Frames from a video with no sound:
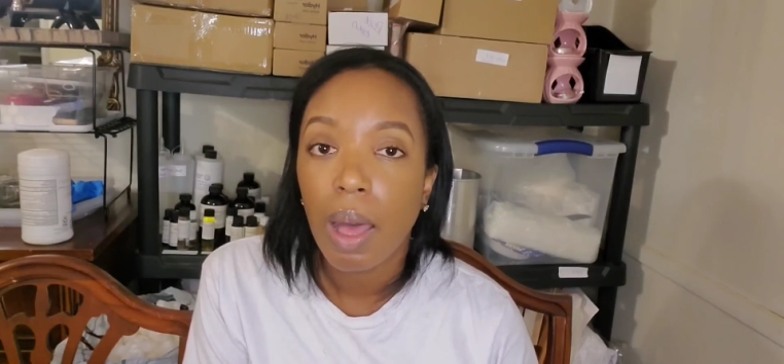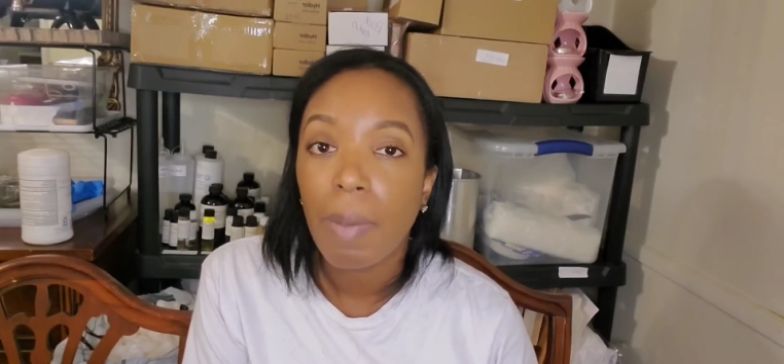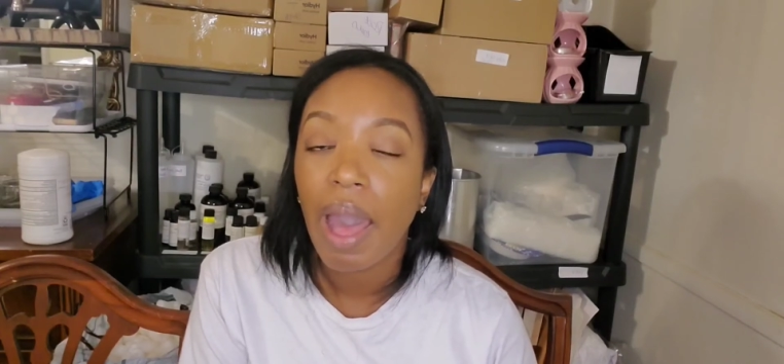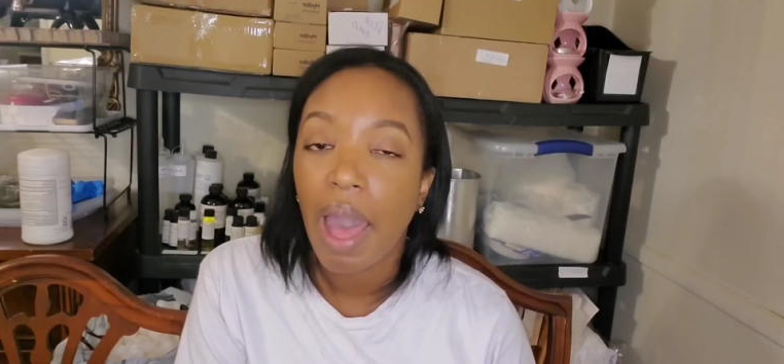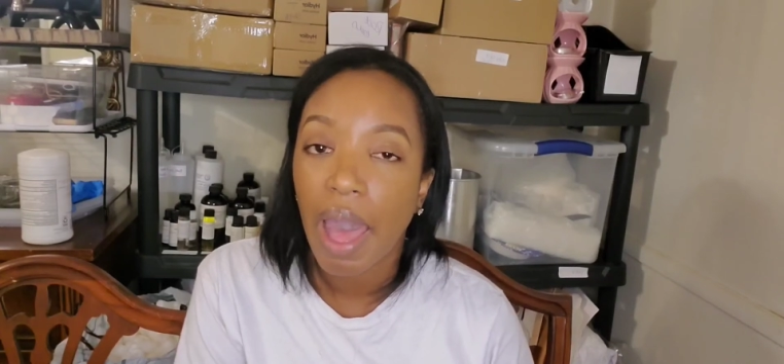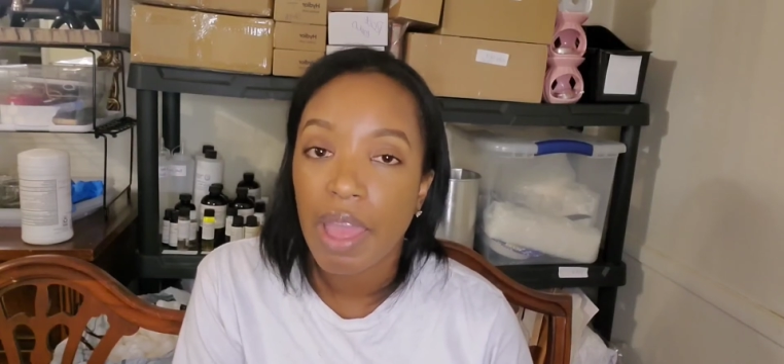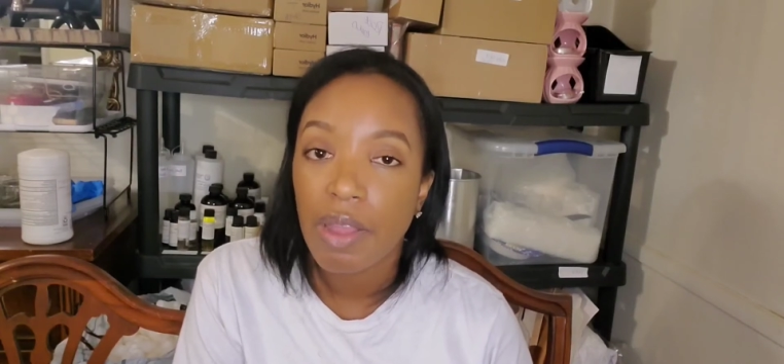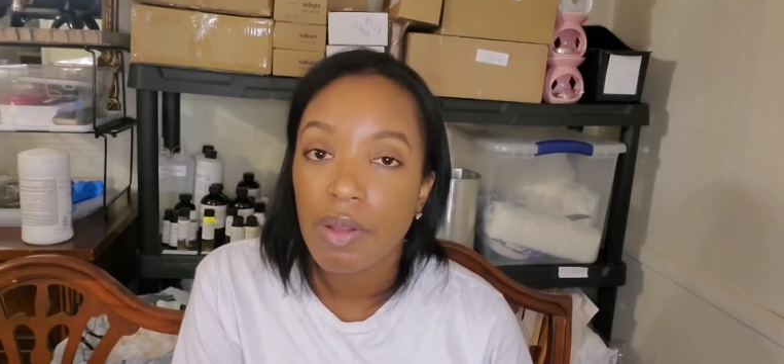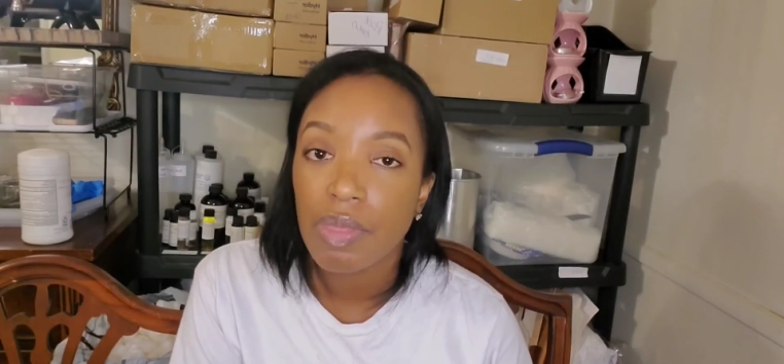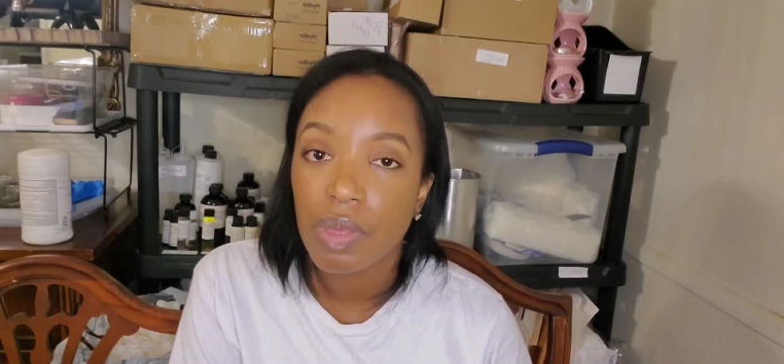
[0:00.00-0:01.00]

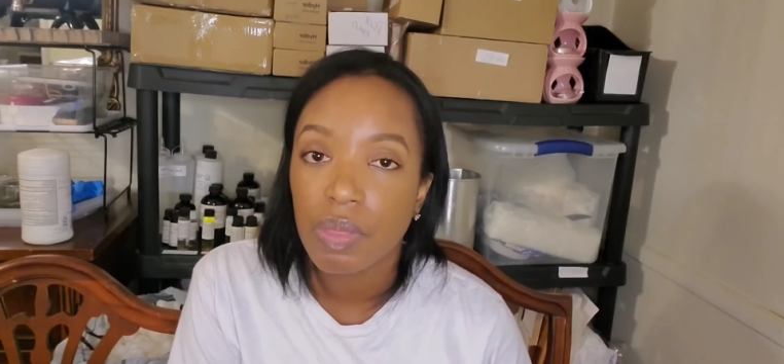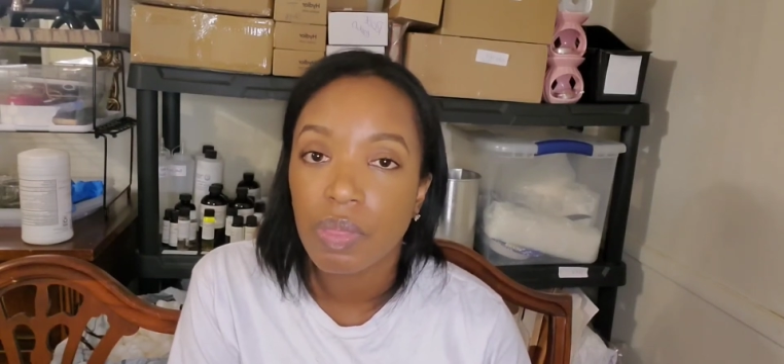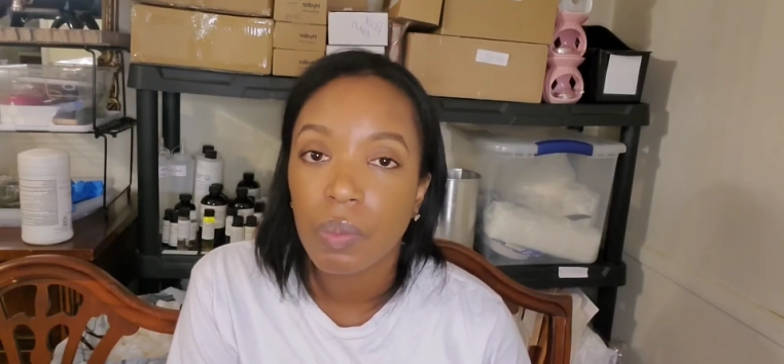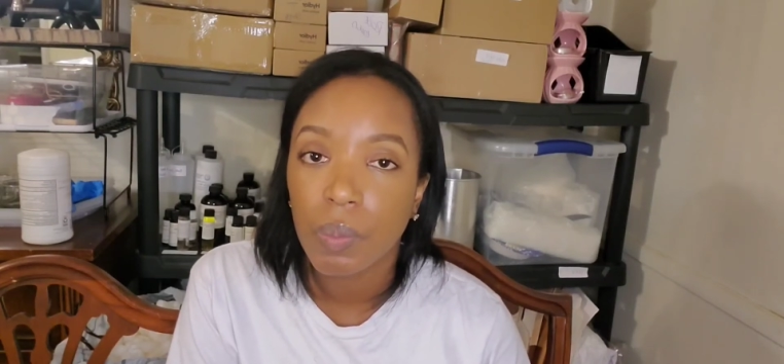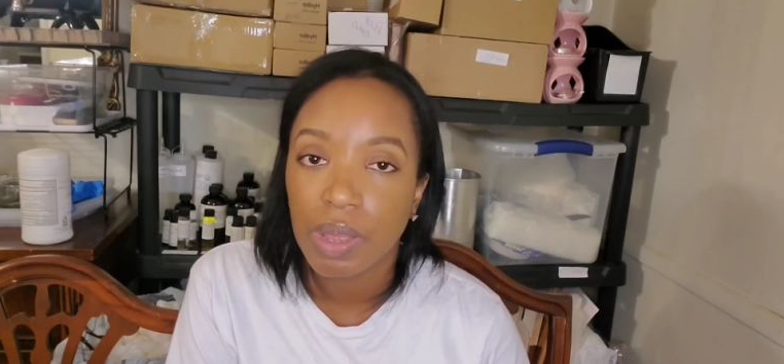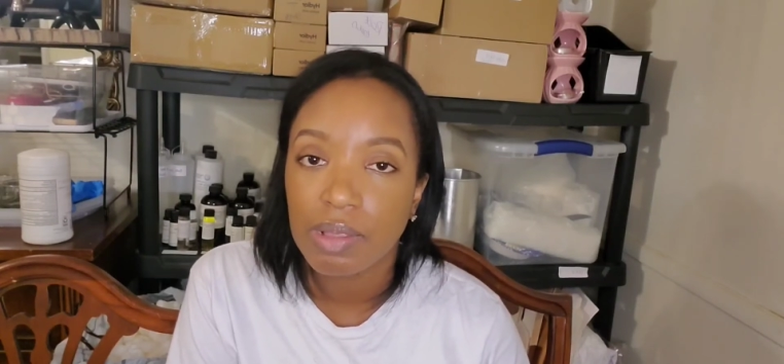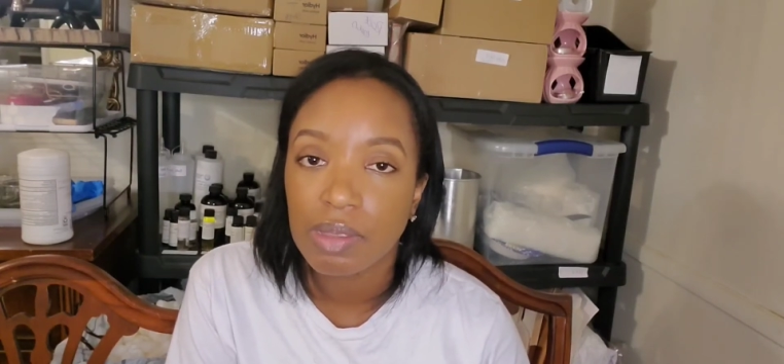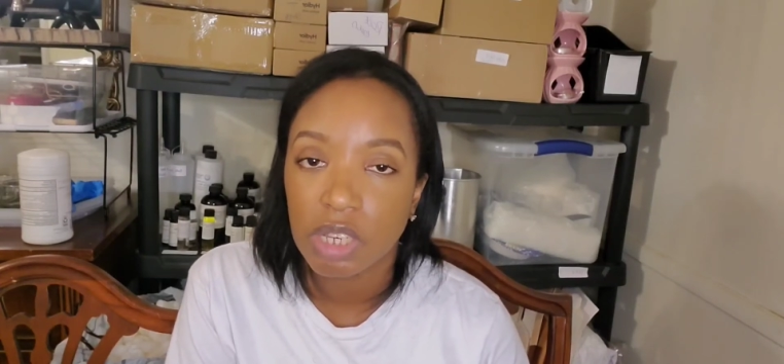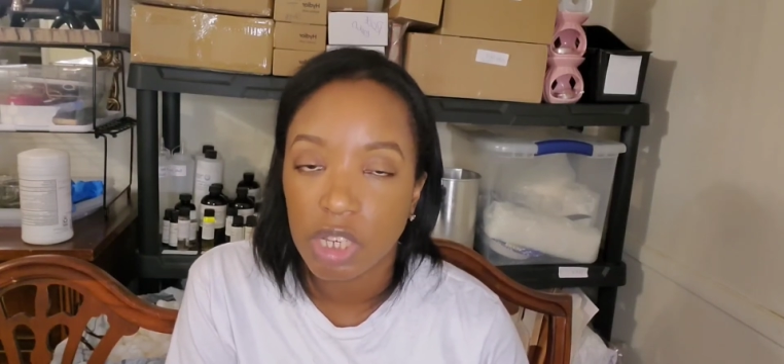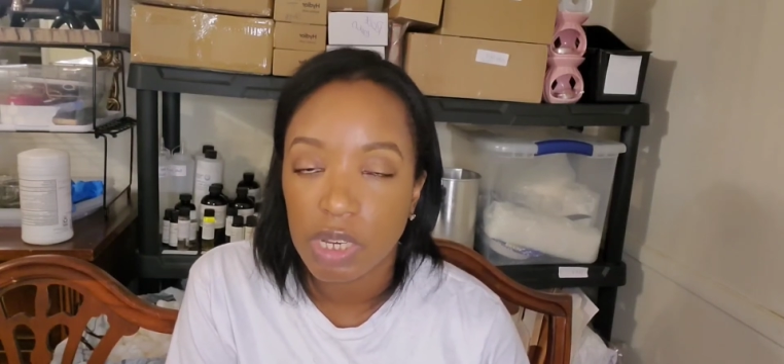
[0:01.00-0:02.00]
higher than the wick
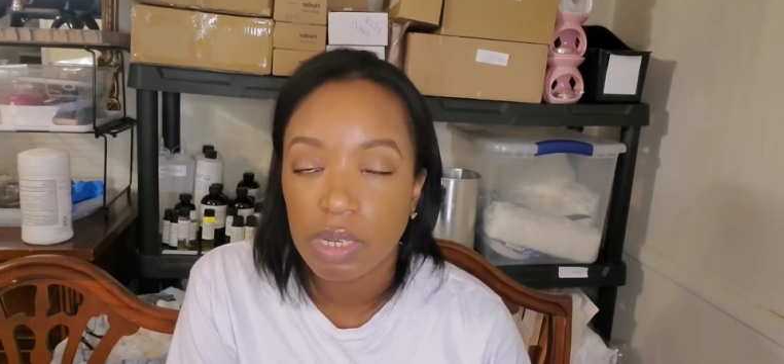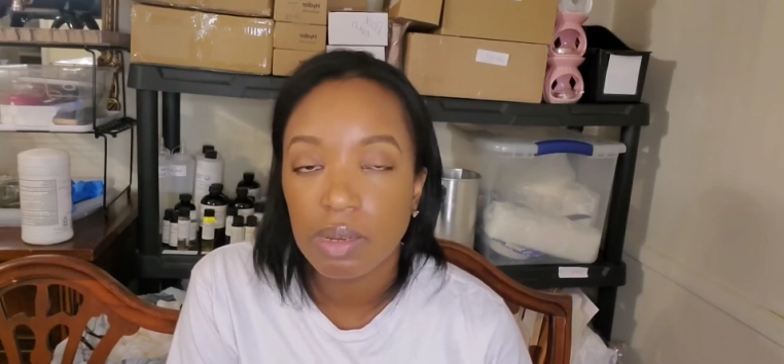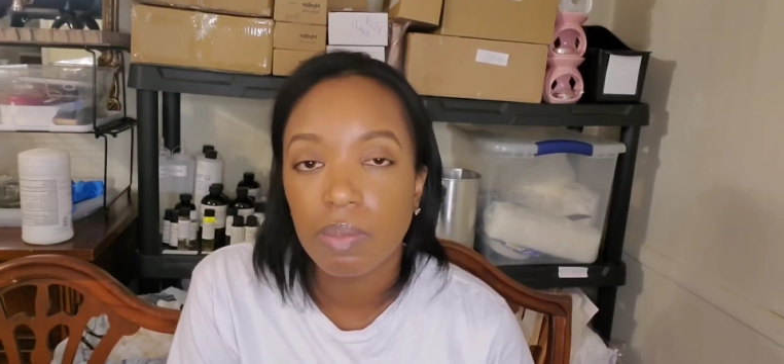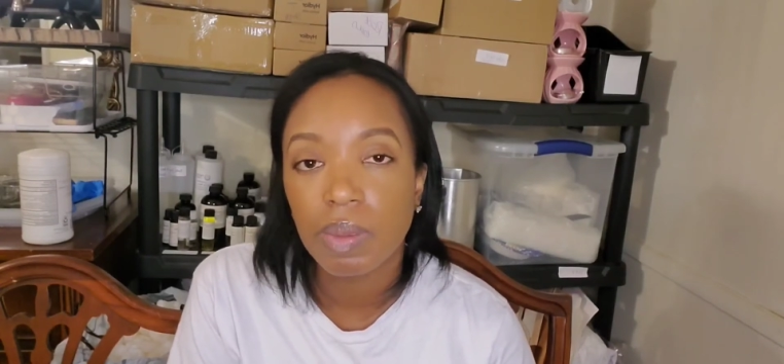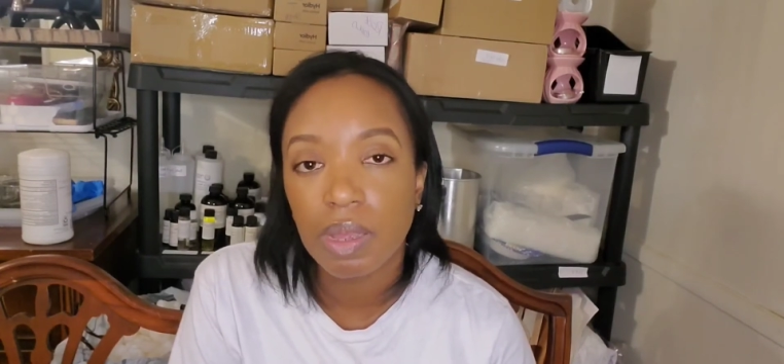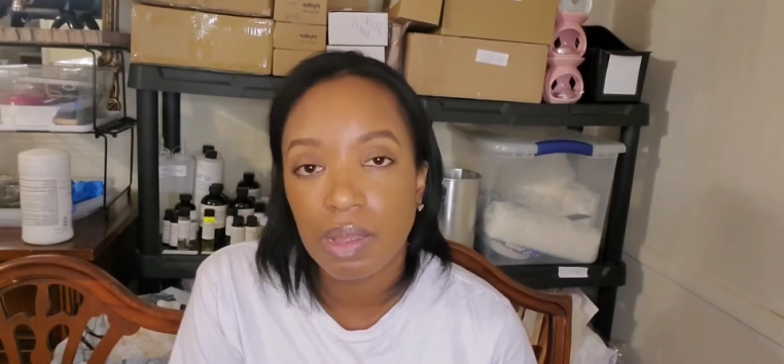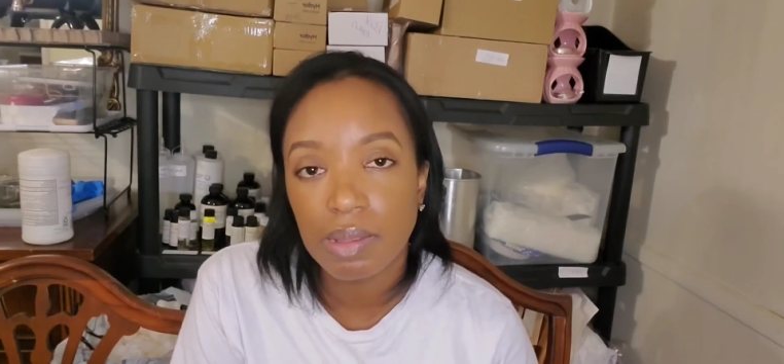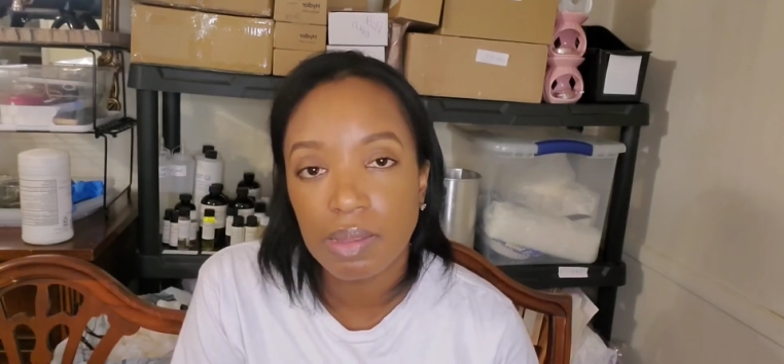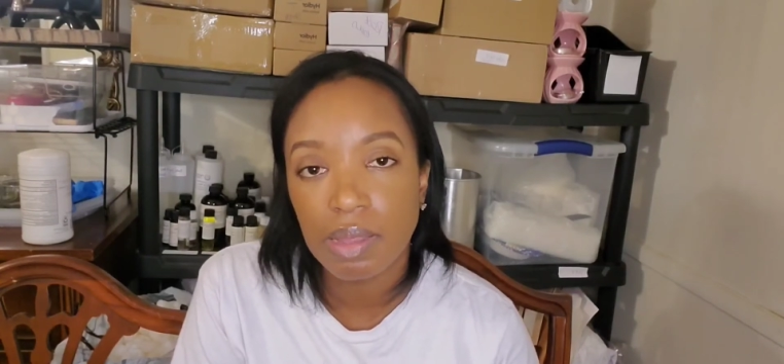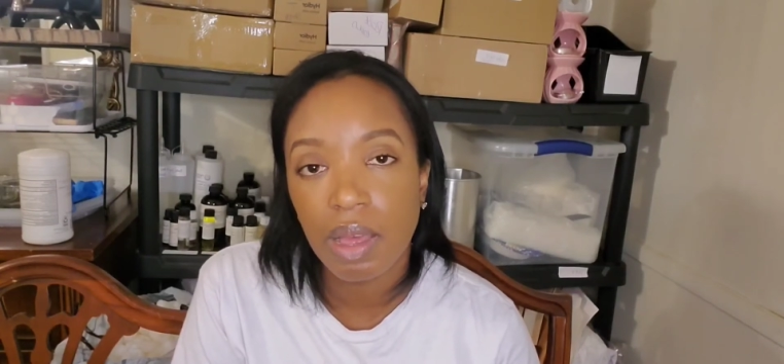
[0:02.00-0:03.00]
suggestion, because